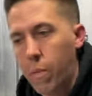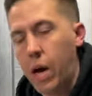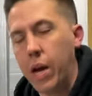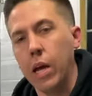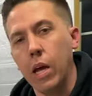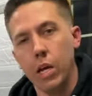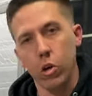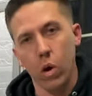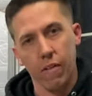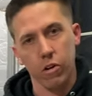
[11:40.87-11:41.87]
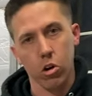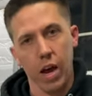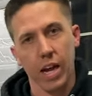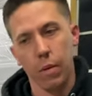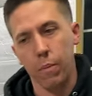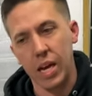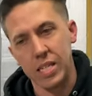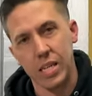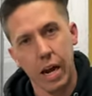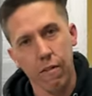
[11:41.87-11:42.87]
body, you have to crack the
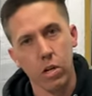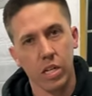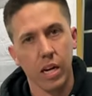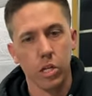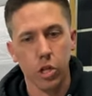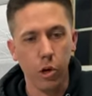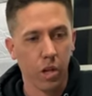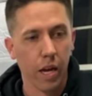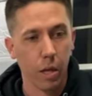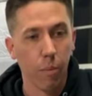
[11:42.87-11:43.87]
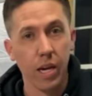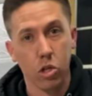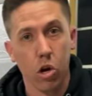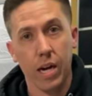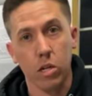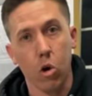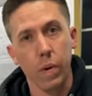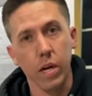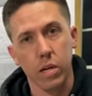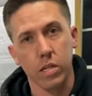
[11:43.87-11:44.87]
blades. They never send it to you with like the blades cracked
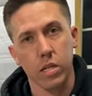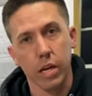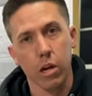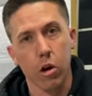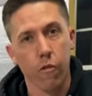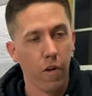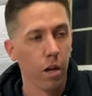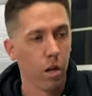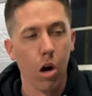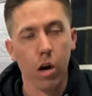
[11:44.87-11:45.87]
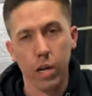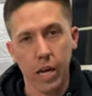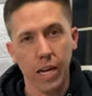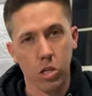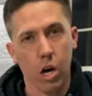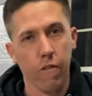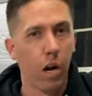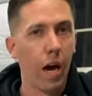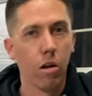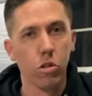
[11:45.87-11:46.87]
open because then you go fire a car and it takes off and
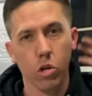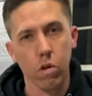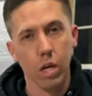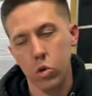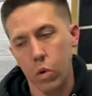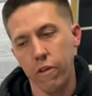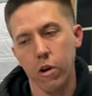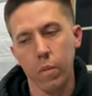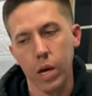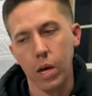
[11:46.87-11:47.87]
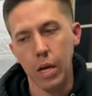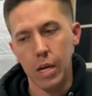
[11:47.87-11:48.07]
idles or runs away from you.